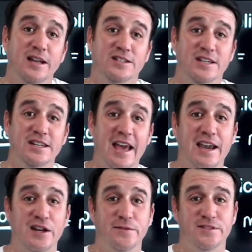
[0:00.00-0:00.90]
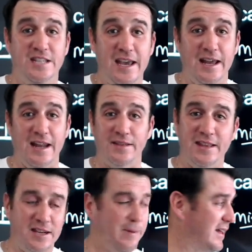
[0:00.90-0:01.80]
to -10. Now
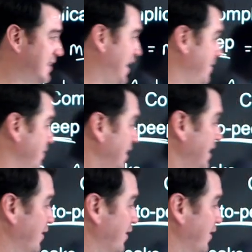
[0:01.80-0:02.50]
think about that.